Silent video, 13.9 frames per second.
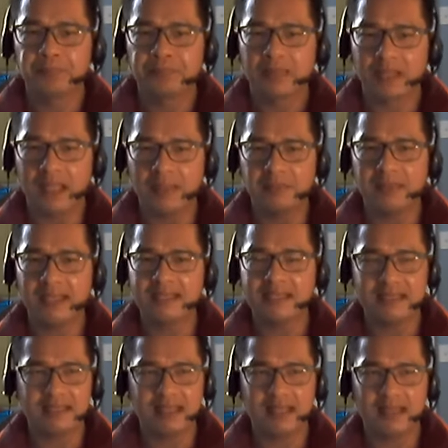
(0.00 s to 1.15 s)
it
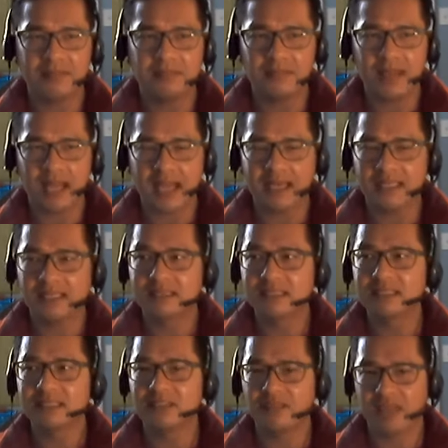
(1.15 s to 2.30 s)
places them at a
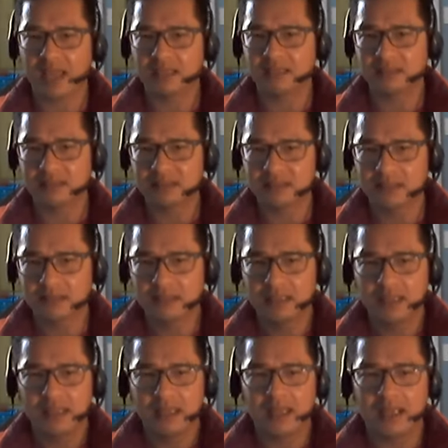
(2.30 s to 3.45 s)
disadvantage.
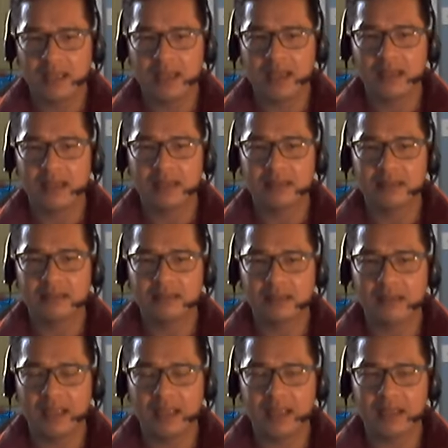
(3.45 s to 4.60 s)
Uh,
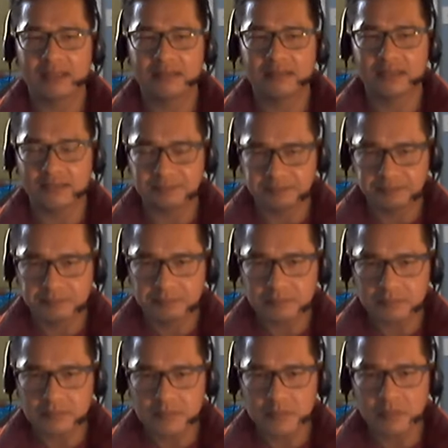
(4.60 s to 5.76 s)
and
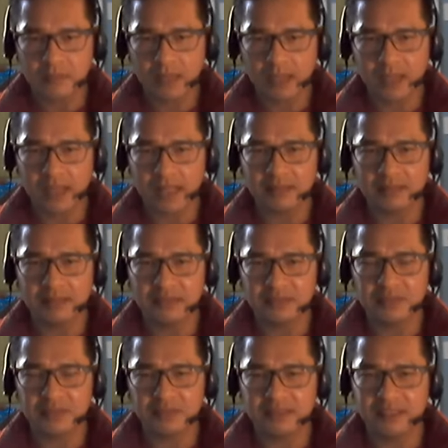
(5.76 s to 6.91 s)

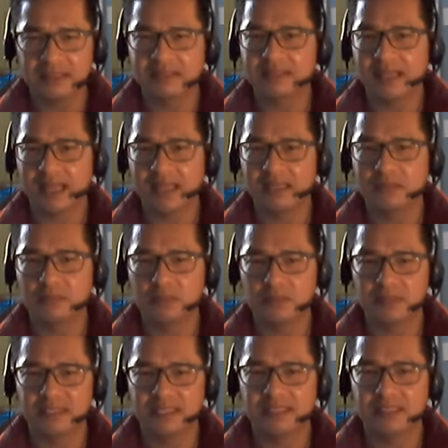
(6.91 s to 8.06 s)
these are things that
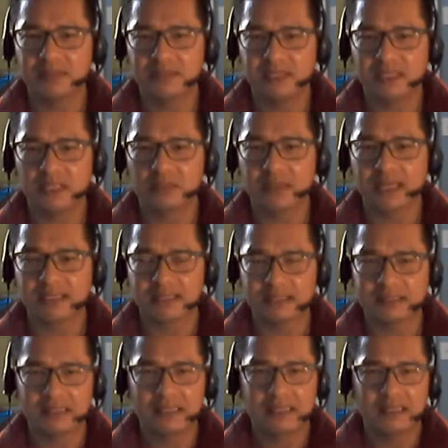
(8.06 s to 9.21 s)
will need to be
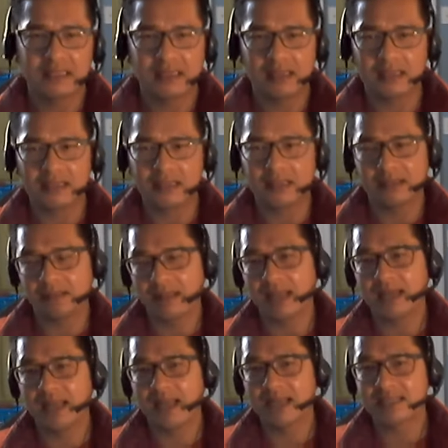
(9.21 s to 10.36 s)
corrected
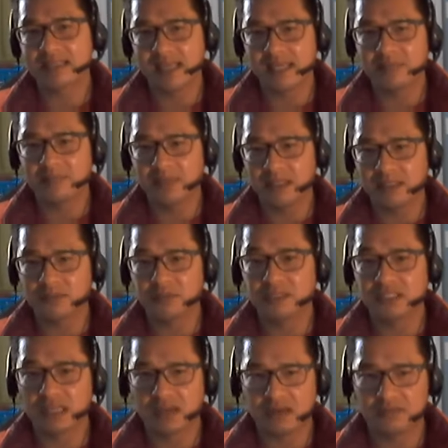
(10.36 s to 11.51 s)
and has yet been
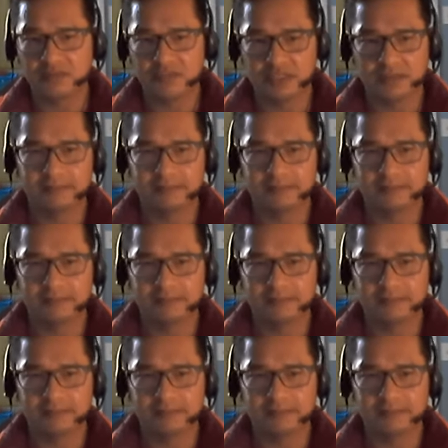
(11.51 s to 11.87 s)
resolved.